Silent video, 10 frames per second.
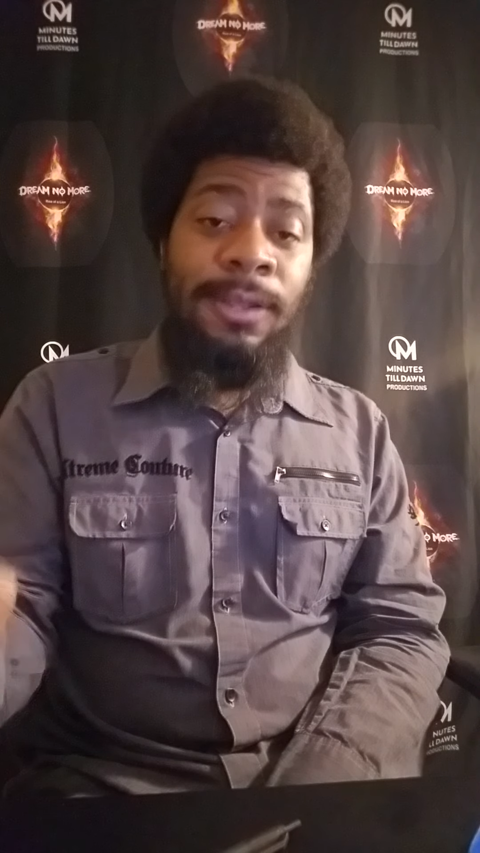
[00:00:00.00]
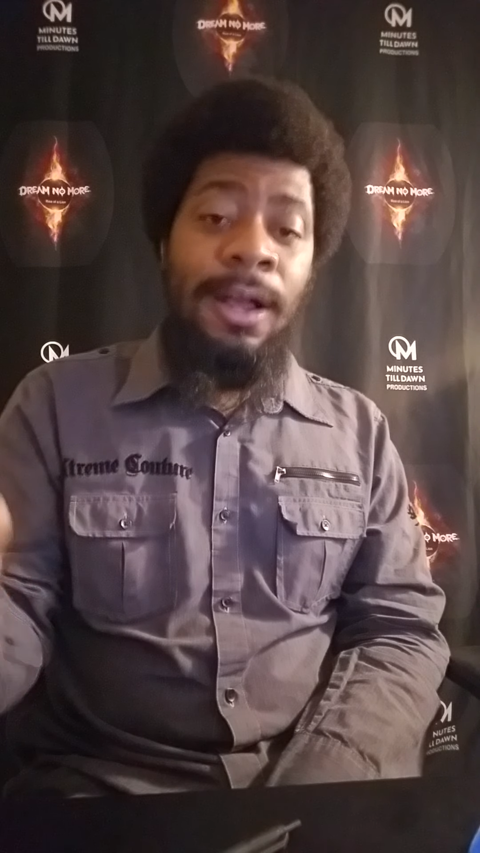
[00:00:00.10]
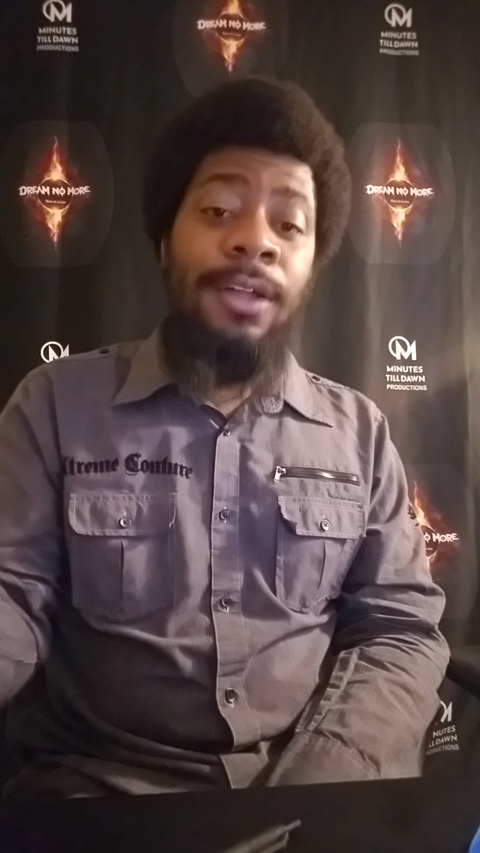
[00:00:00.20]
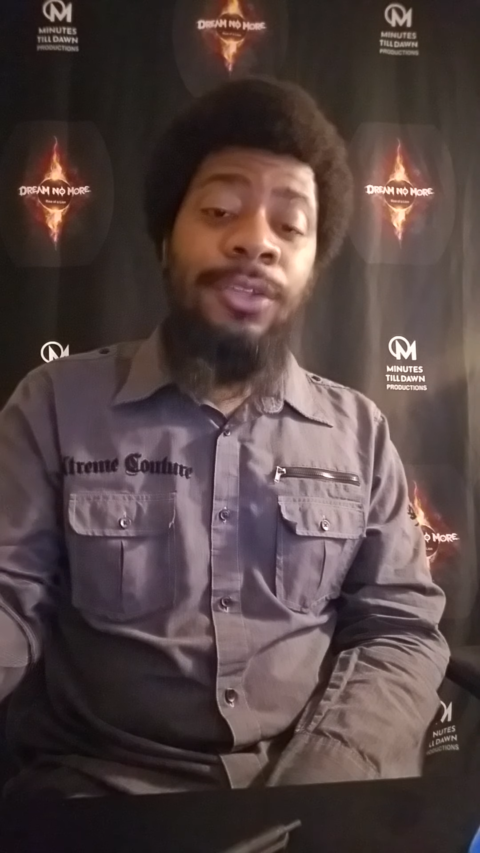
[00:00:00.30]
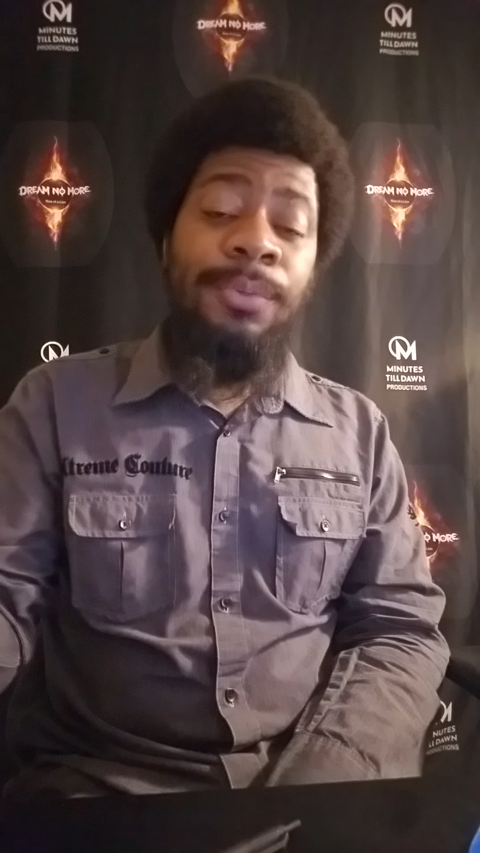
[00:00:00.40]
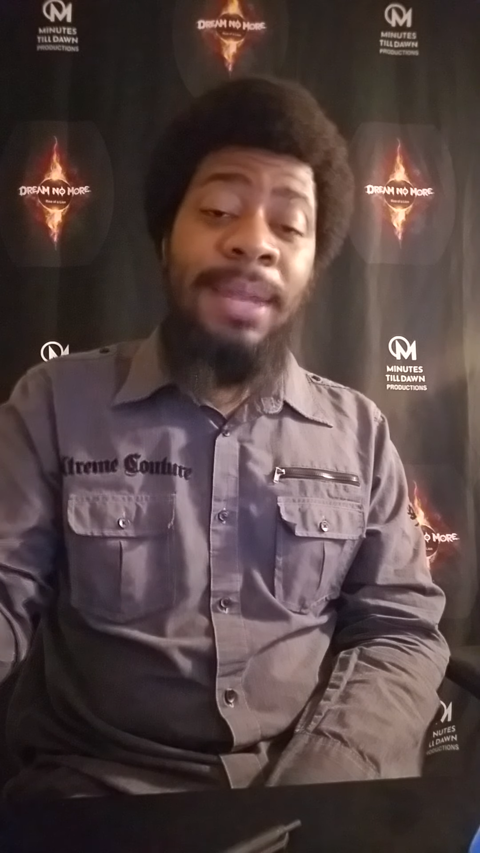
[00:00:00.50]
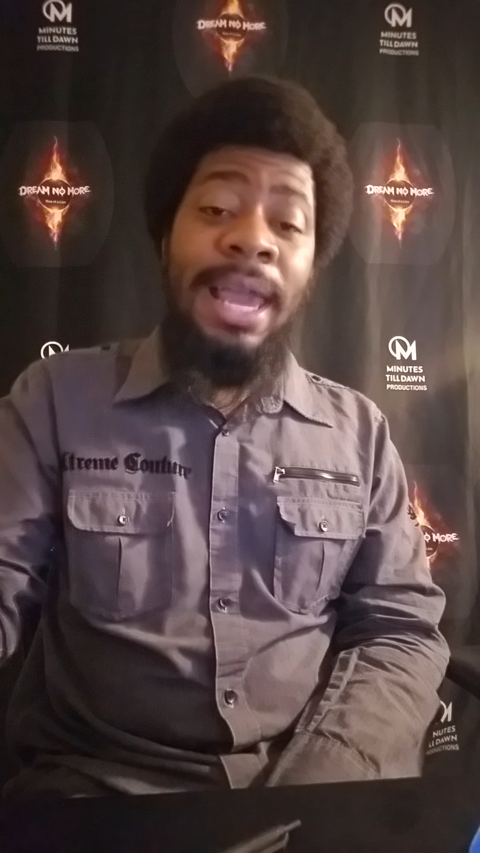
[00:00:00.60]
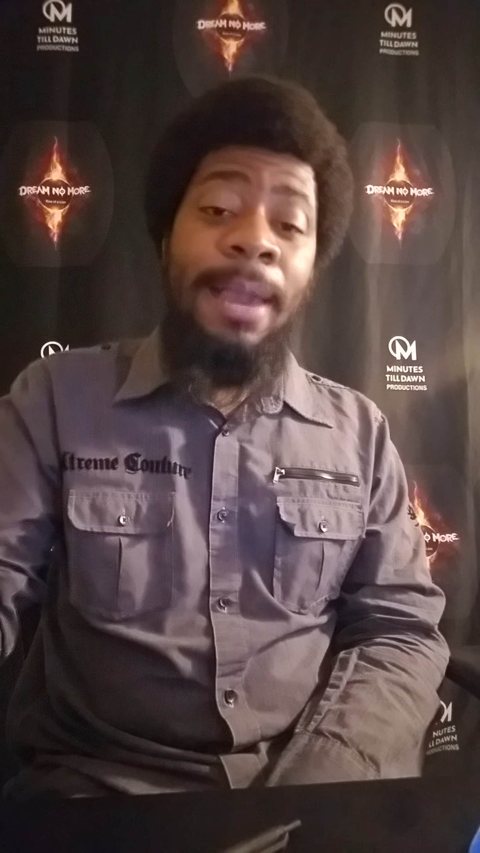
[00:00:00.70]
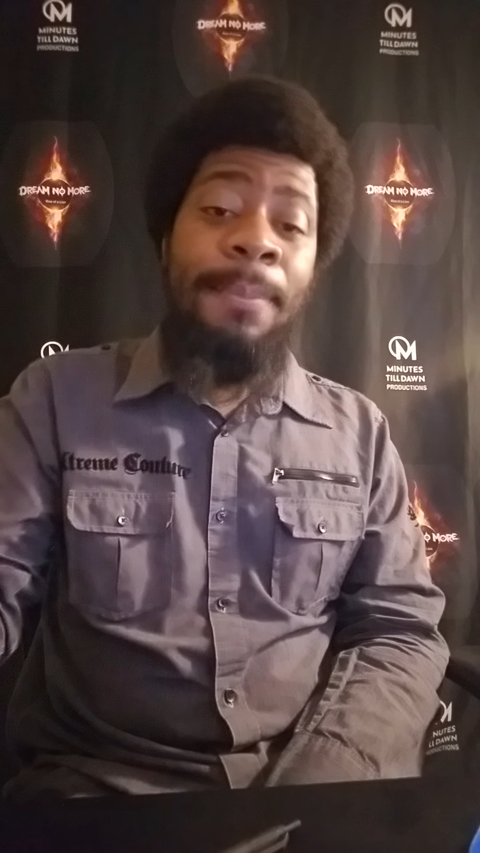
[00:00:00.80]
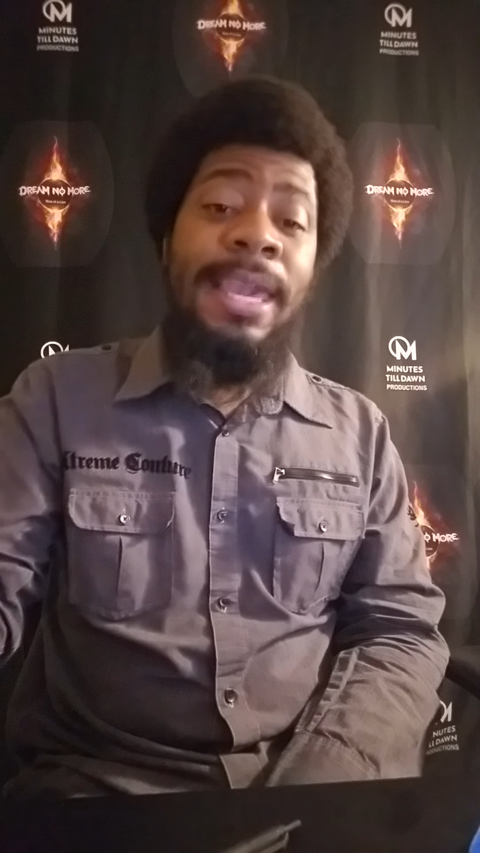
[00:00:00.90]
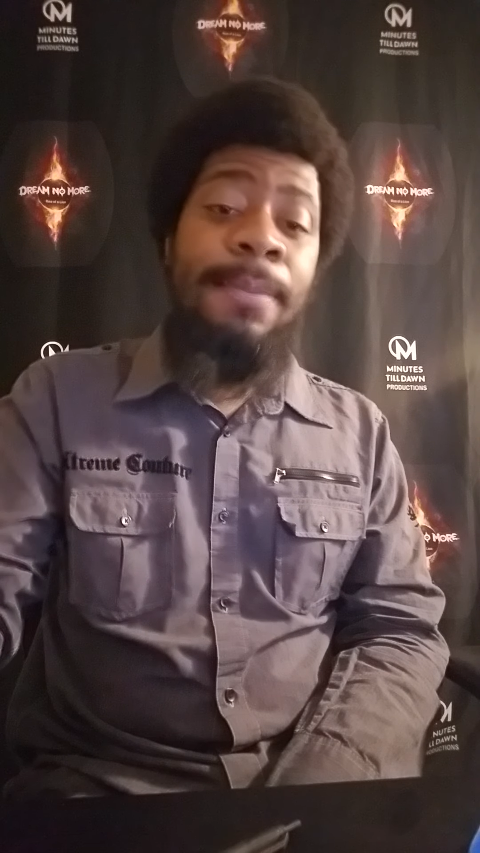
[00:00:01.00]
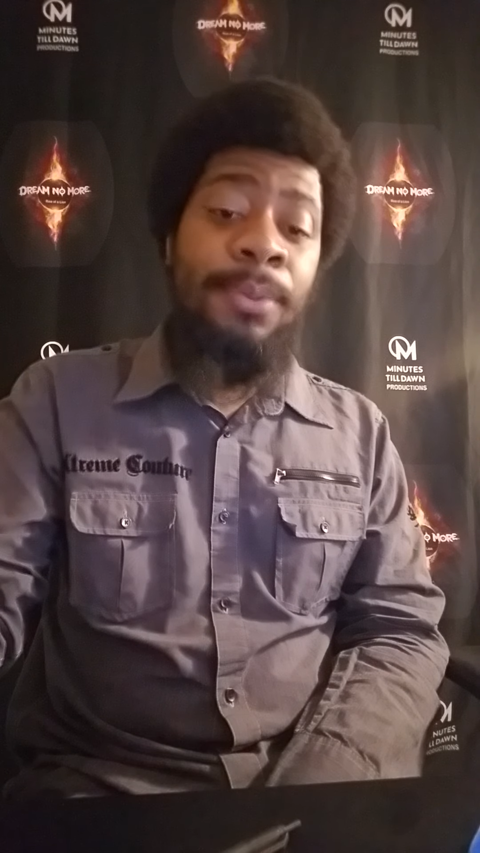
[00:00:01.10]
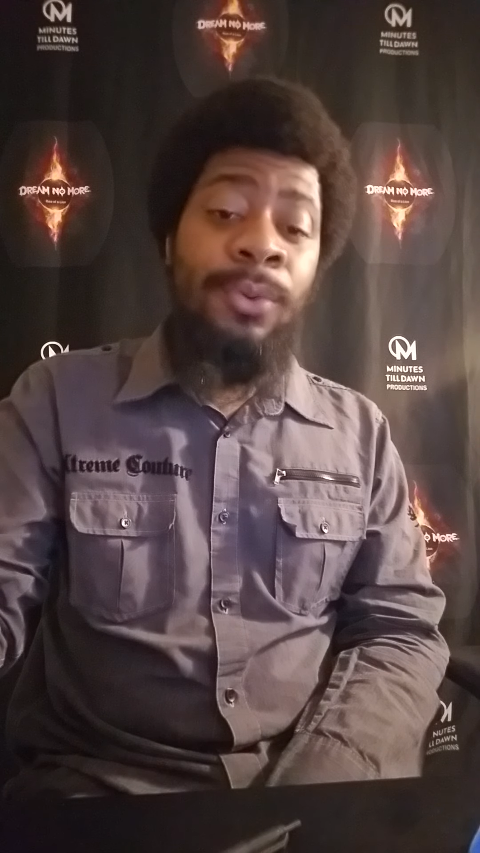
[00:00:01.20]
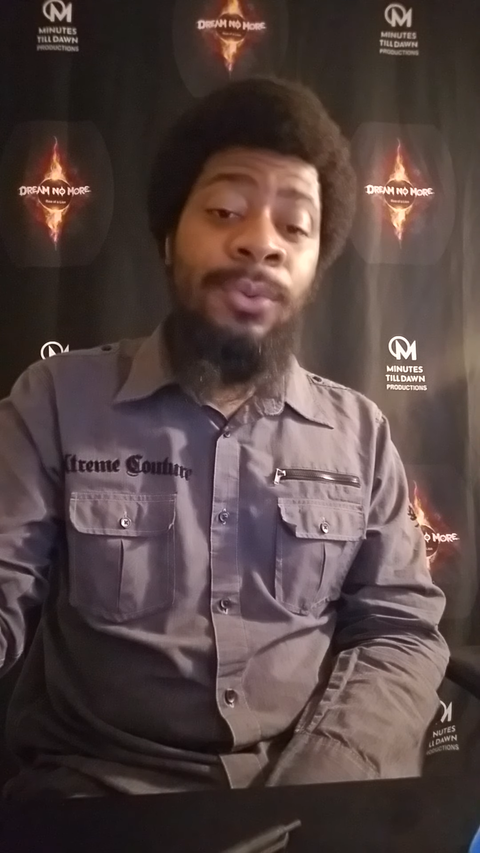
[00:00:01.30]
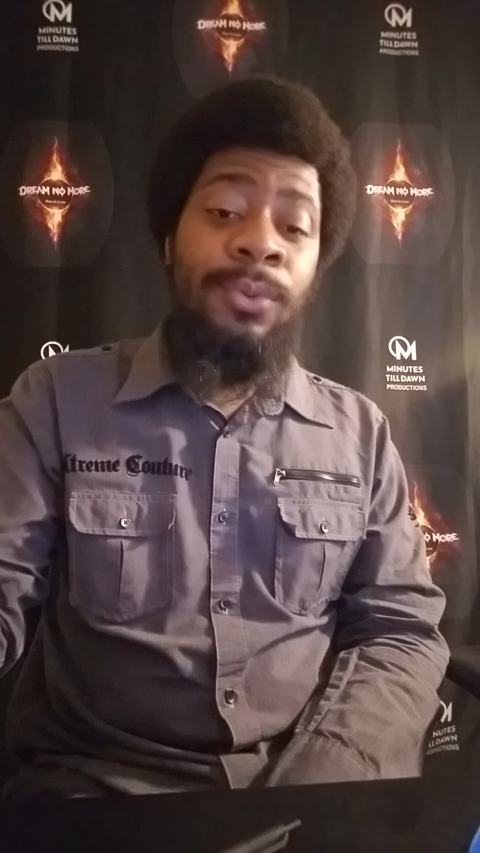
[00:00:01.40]
other black
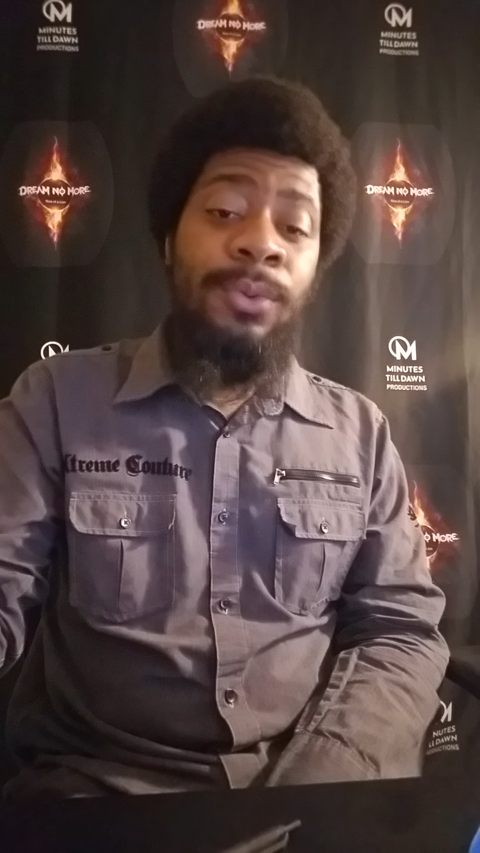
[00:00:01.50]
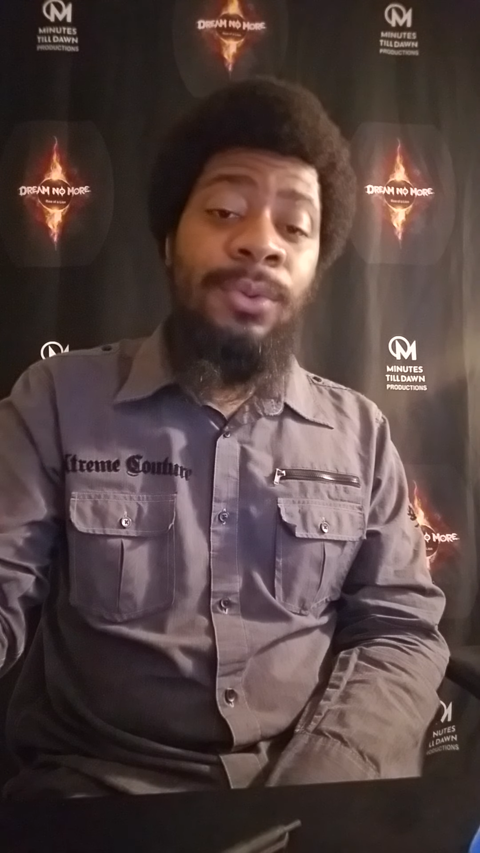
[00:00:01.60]
people.